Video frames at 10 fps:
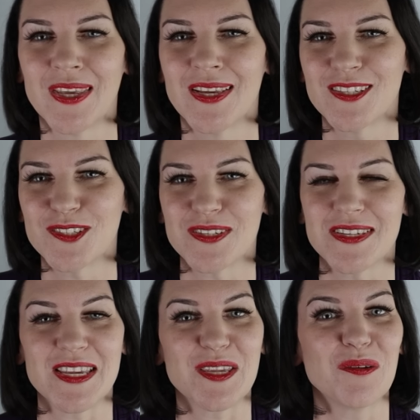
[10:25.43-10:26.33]
just to
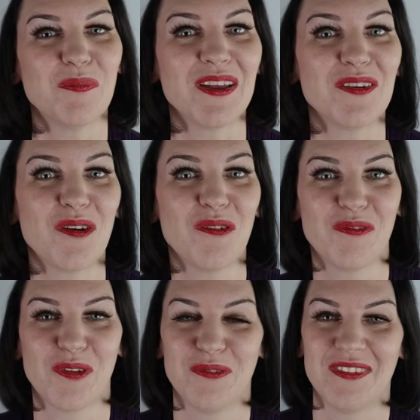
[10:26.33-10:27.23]
take your mind off
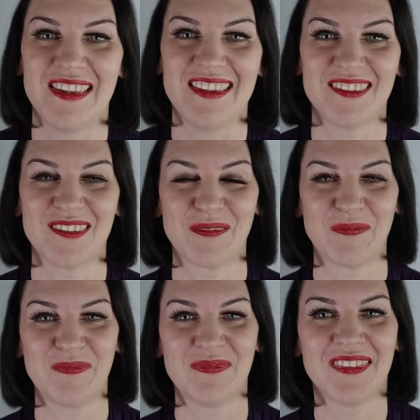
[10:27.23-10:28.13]
those knees.
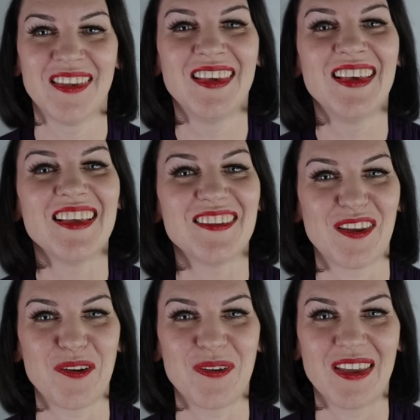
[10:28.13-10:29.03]
Is that
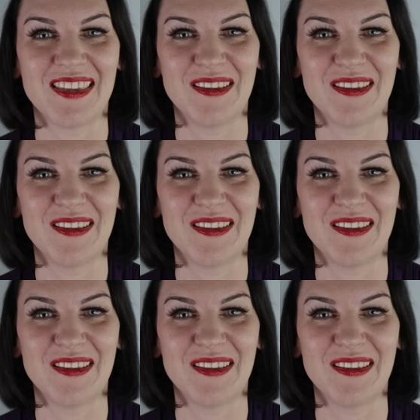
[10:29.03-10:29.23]
okay?